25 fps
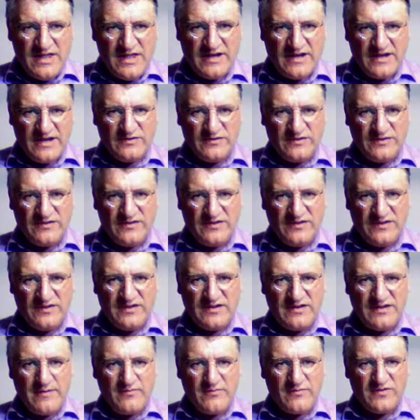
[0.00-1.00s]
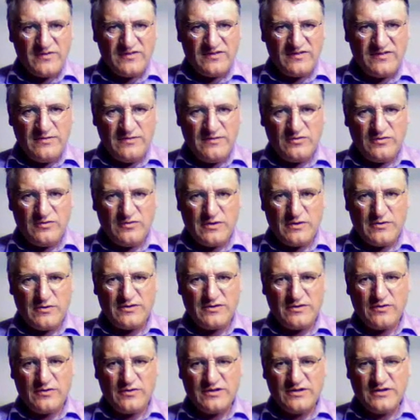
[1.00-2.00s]
That is, the system seems to be
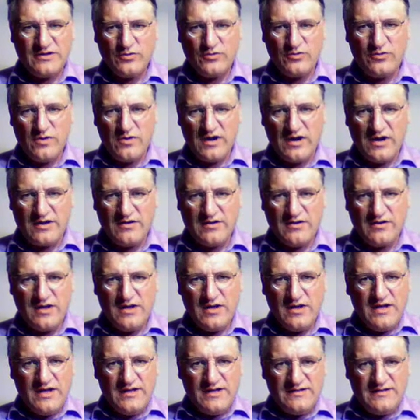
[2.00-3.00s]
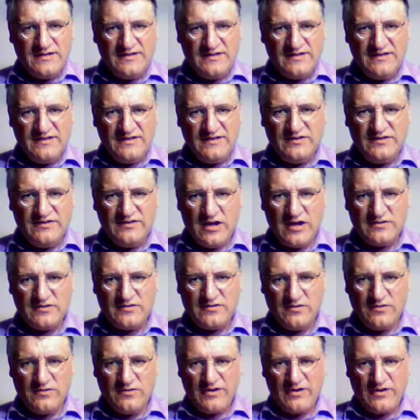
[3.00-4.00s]
returning to 1. T is
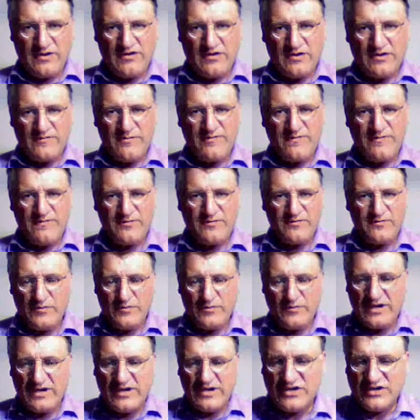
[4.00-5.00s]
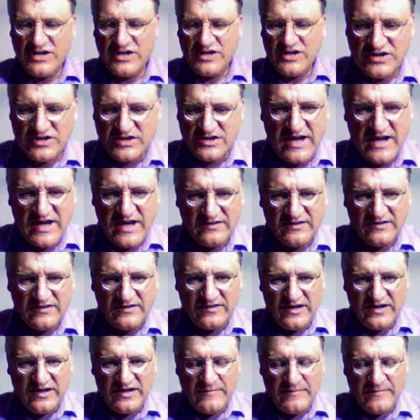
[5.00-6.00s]
not long enough, so we're going to change that
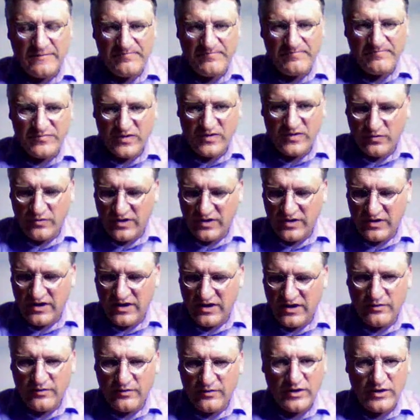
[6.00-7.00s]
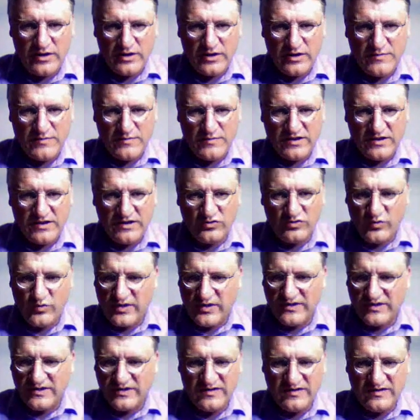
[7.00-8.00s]
still. Okay, and we're going to make it
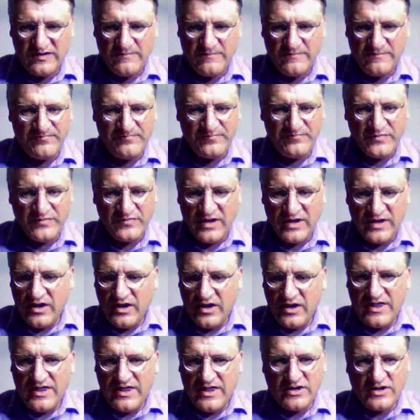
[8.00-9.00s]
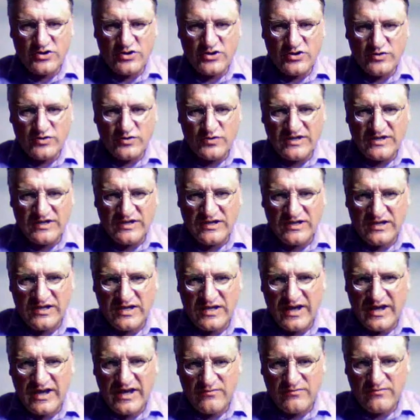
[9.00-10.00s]
20. That should
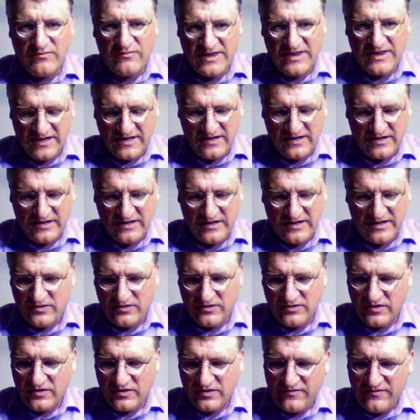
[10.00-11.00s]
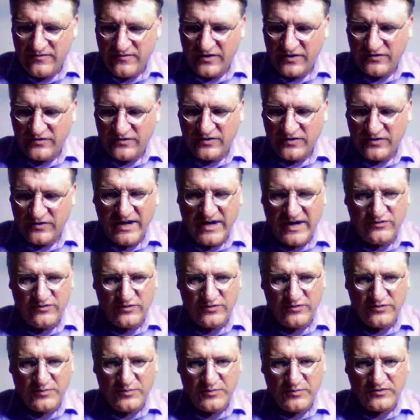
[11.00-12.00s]
kill everything and give us a
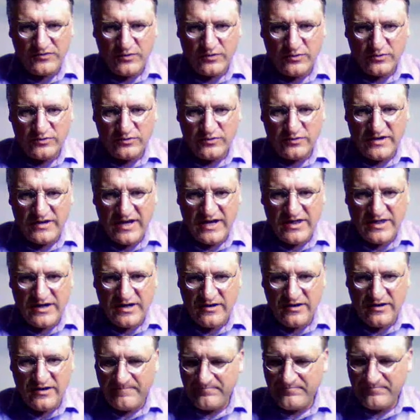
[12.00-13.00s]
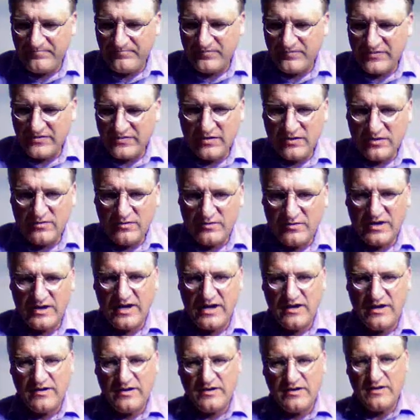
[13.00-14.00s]
nice response altogether.
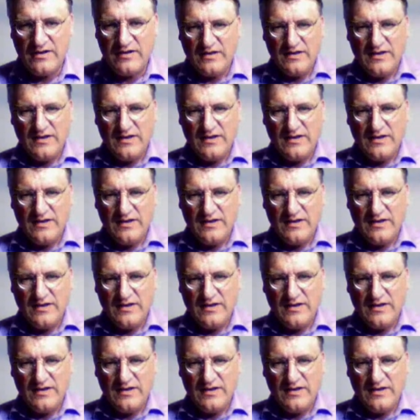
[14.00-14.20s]
Okay,